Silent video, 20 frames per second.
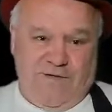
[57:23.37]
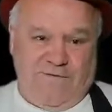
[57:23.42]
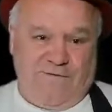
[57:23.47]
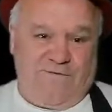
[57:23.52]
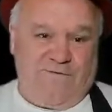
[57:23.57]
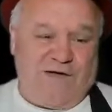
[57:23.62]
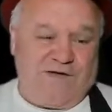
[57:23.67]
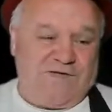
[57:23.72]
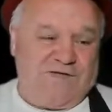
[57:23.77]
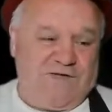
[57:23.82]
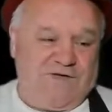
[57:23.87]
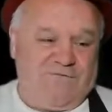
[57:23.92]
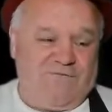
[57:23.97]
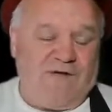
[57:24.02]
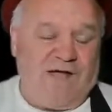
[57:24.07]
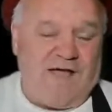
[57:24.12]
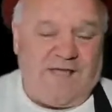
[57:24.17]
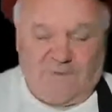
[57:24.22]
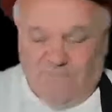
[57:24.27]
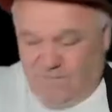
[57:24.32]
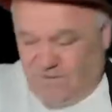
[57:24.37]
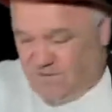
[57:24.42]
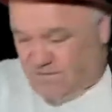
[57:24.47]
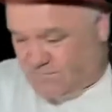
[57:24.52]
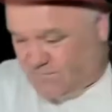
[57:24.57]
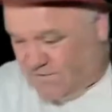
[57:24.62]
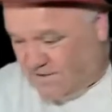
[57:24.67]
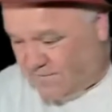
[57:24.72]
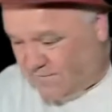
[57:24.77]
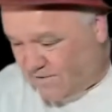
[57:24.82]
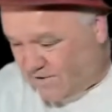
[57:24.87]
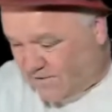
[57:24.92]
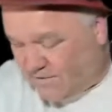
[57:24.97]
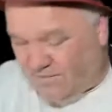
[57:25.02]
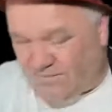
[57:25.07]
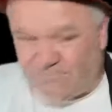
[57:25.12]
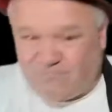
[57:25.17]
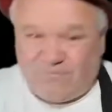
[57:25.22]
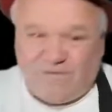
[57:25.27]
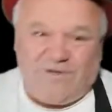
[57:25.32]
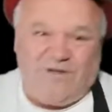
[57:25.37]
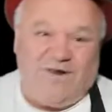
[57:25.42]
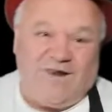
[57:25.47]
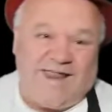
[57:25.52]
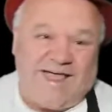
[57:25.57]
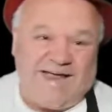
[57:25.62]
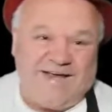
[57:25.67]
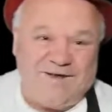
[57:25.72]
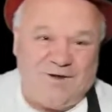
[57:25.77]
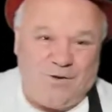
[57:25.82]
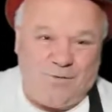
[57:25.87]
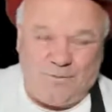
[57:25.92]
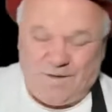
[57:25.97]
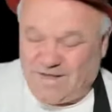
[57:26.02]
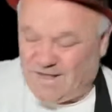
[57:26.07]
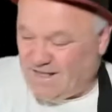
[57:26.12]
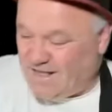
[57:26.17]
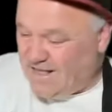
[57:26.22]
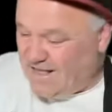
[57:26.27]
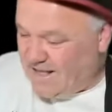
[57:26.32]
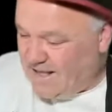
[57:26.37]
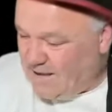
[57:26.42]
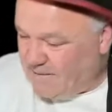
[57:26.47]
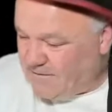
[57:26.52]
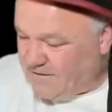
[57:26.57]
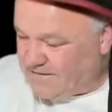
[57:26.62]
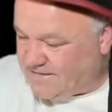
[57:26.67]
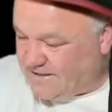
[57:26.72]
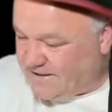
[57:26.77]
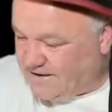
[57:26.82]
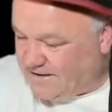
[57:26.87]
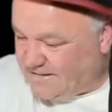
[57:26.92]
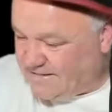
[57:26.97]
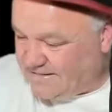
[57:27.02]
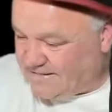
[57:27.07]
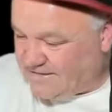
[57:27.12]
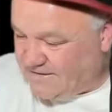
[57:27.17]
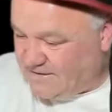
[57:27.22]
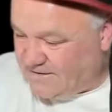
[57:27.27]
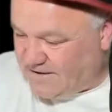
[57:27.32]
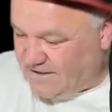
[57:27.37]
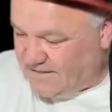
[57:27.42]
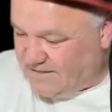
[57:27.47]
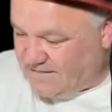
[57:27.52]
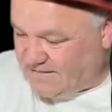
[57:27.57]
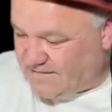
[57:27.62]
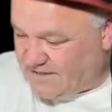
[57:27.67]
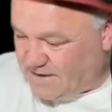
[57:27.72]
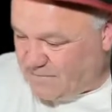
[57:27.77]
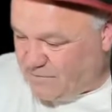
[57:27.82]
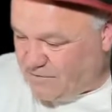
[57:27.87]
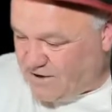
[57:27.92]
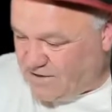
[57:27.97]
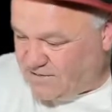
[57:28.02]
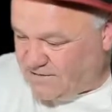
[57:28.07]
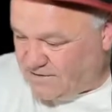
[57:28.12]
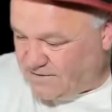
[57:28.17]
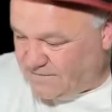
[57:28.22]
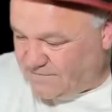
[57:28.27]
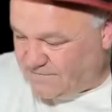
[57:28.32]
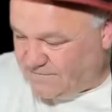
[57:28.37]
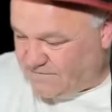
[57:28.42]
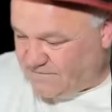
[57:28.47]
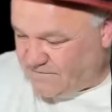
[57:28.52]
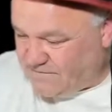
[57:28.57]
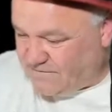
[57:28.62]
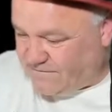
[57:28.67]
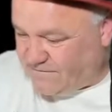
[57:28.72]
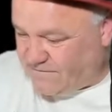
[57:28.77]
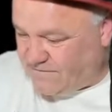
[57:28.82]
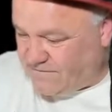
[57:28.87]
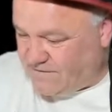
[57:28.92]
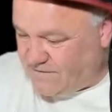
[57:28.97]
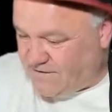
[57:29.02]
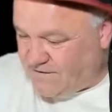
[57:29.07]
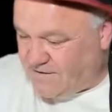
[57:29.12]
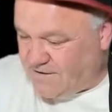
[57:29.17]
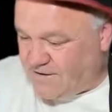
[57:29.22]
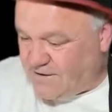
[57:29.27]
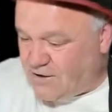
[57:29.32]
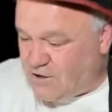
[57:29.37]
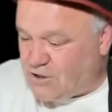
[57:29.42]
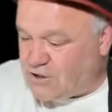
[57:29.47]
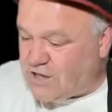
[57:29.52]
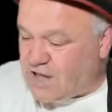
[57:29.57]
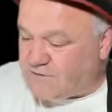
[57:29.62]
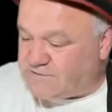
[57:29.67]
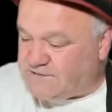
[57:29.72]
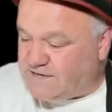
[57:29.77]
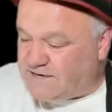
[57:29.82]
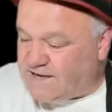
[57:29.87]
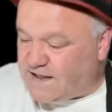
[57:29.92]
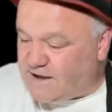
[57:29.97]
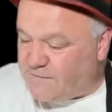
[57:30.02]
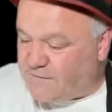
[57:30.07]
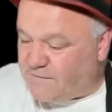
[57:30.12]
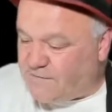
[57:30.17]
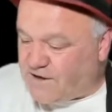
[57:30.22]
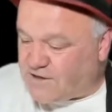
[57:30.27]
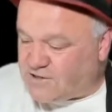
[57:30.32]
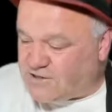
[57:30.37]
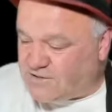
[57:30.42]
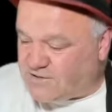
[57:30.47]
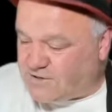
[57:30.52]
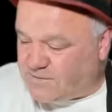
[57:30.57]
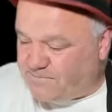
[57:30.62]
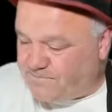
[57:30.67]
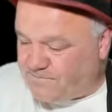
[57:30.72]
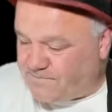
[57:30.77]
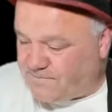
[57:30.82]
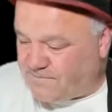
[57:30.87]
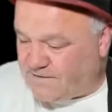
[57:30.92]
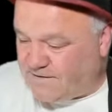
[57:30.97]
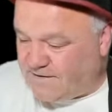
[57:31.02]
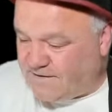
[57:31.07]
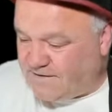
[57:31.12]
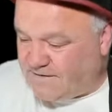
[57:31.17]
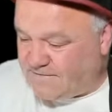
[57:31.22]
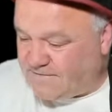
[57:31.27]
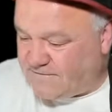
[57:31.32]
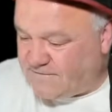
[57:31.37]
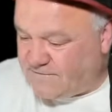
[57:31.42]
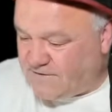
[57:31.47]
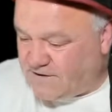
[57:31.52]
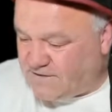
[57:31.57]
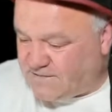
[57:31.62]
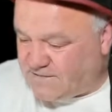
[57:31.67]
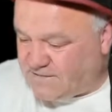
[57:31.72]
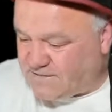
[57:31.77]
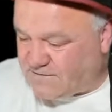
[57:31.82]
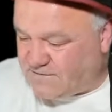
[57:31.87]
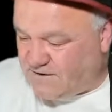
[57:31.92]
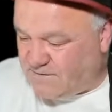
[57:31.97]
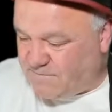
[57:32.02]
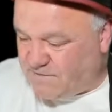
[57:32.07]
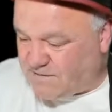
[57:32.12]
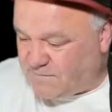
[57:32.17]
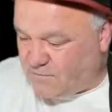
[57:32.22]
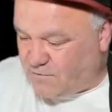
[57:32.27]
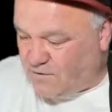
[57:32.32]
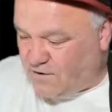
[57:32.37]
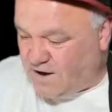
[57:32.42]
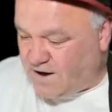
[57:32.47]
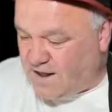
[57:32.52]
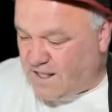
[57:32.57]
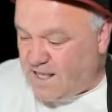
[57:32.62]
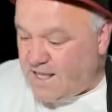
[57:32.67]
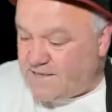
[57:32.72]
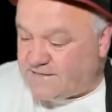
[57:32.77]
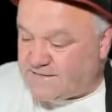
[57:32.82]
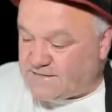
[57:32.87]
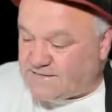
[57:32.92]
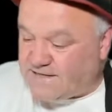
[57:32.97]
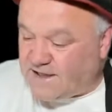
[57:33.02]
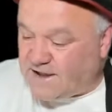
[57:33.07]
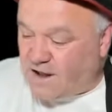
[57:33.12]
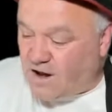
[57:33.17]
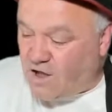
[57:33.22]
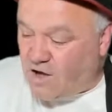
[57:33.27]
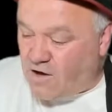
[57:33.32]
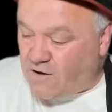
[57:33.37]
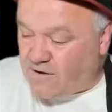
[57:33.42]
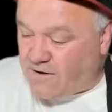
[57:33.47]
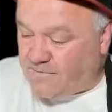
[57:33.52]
fascist right, which we all like, don't we? I'm going to sing a little song in celebration of shouting down fascism to finish the stream this morning. So sing along.